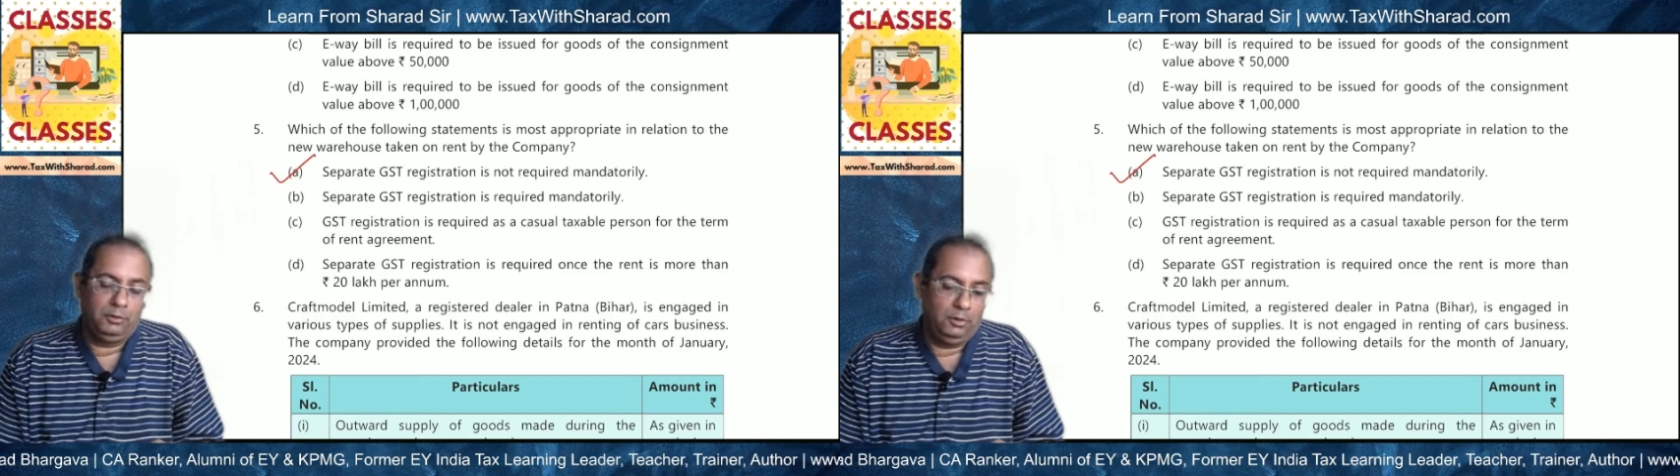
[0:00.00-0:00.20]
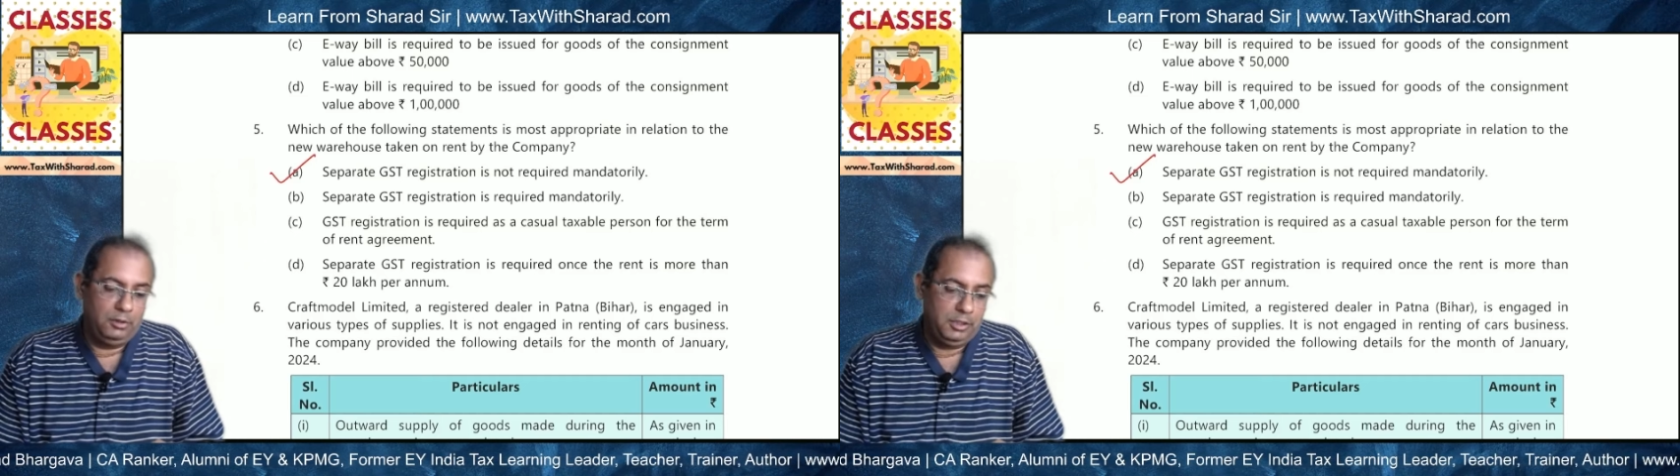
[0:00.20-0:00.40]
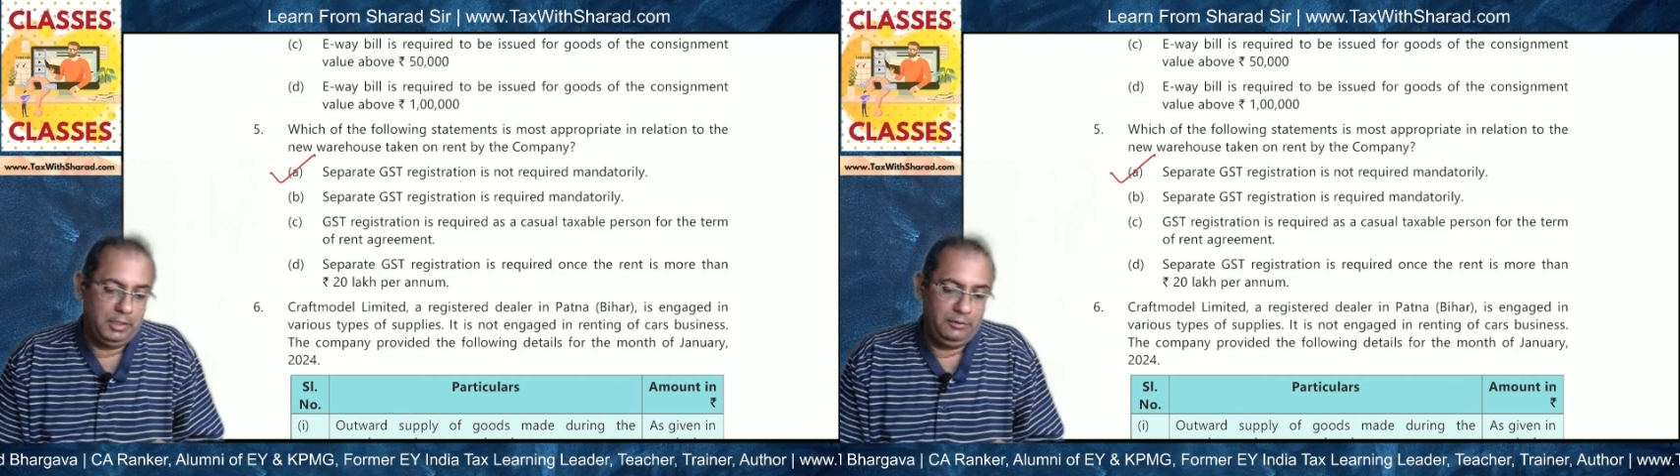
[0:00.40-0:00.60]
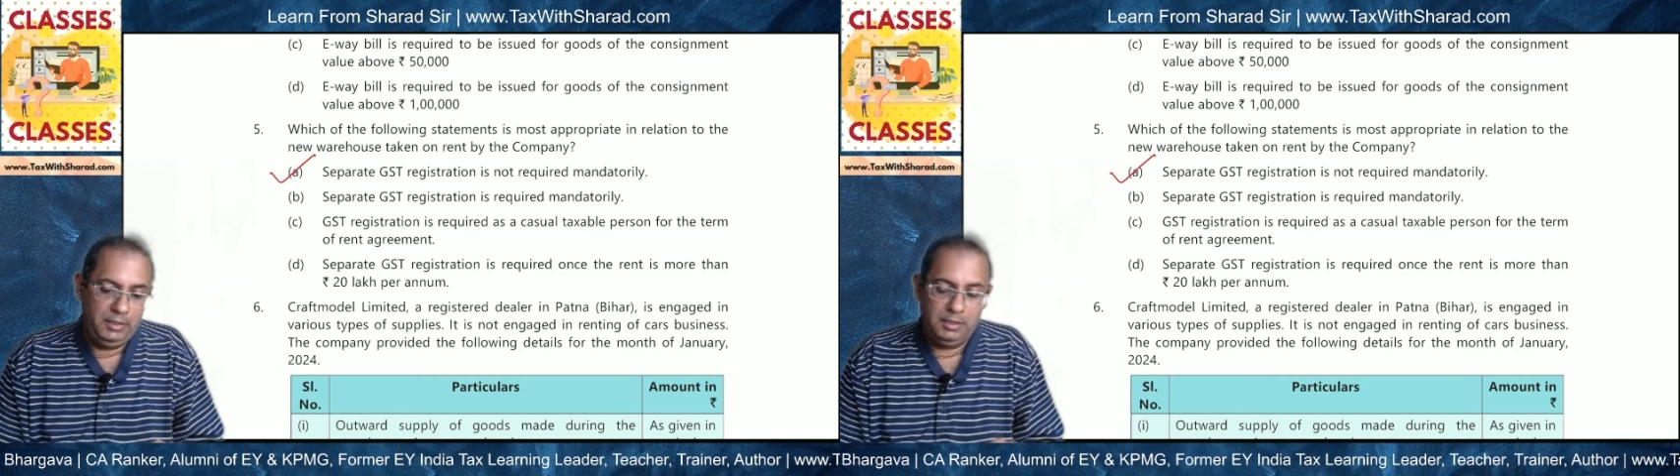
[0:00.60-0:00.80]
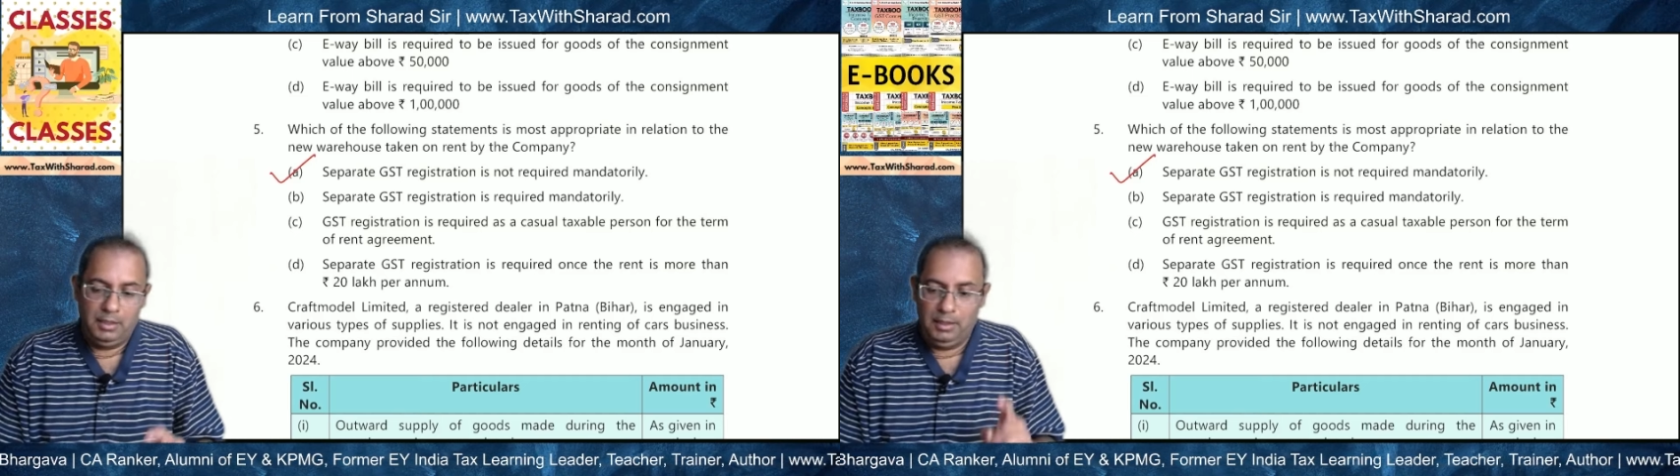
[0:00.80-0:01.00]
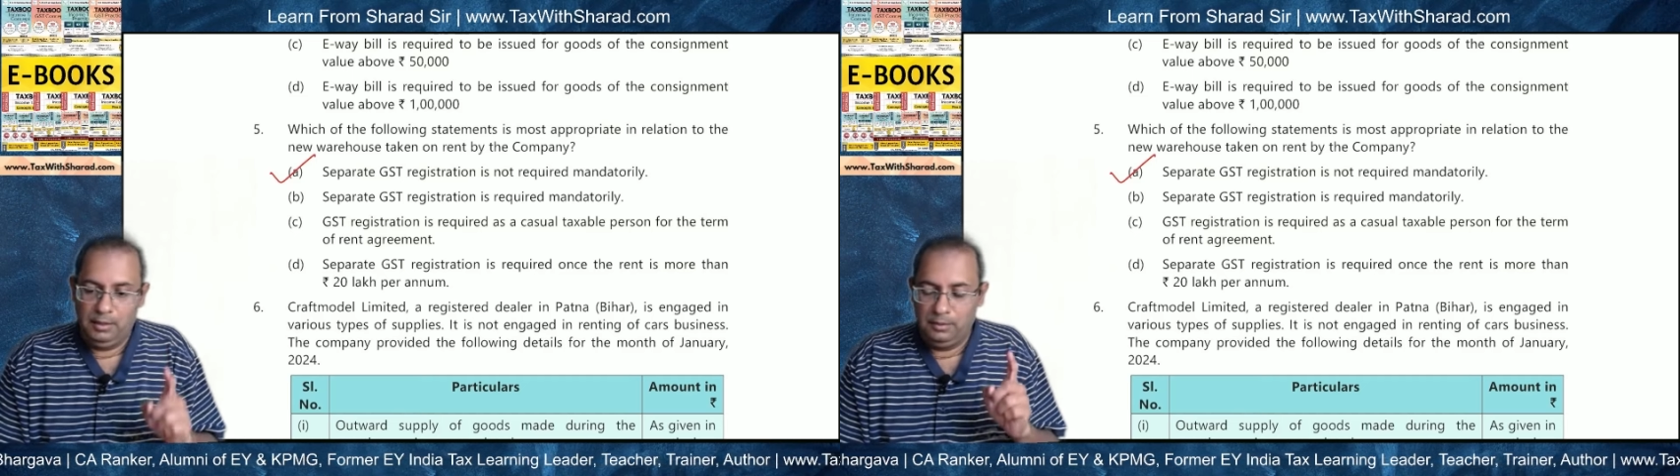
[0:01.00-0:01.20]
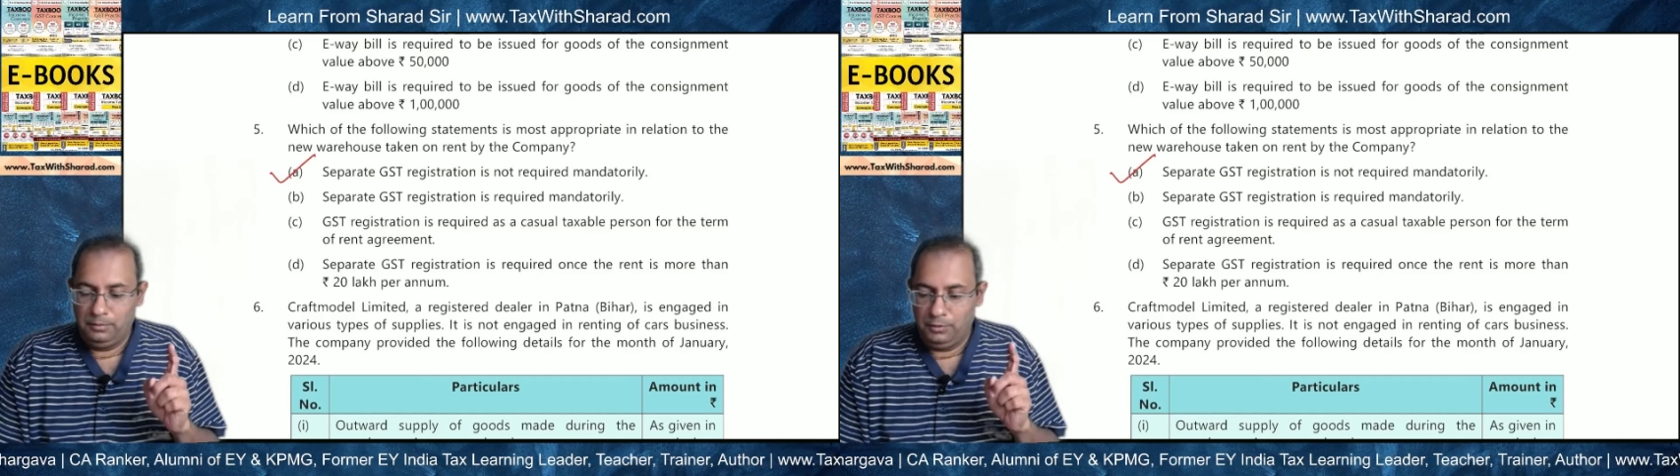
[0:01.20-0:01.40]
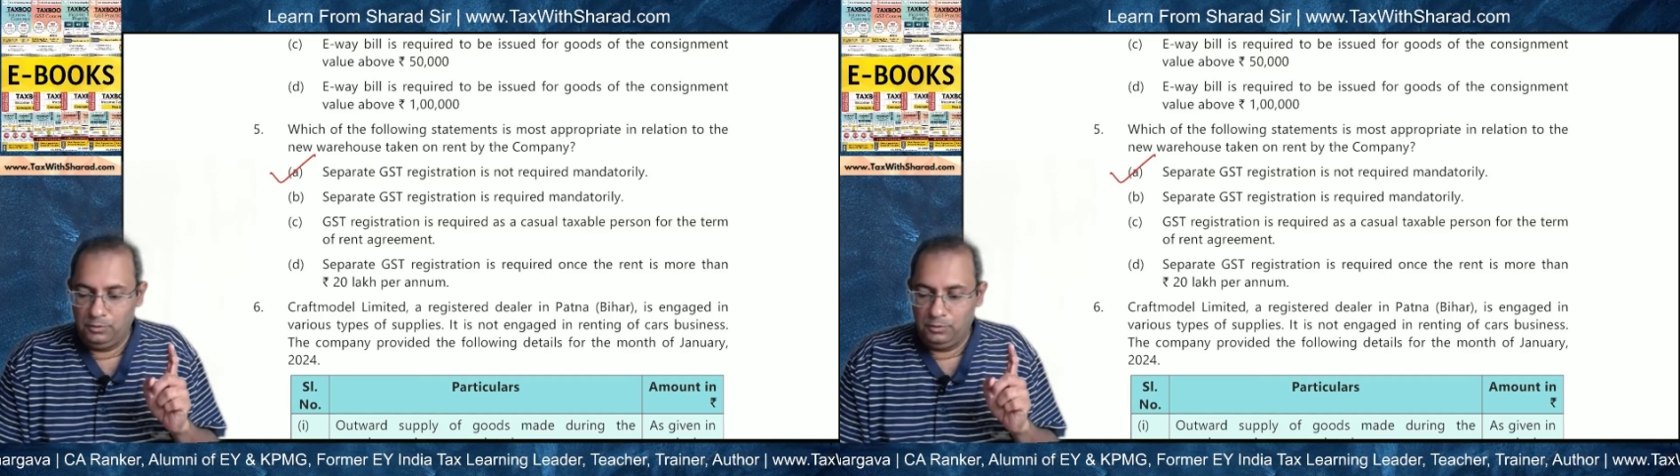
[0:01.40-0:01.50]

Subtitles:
on the logic and reasoning.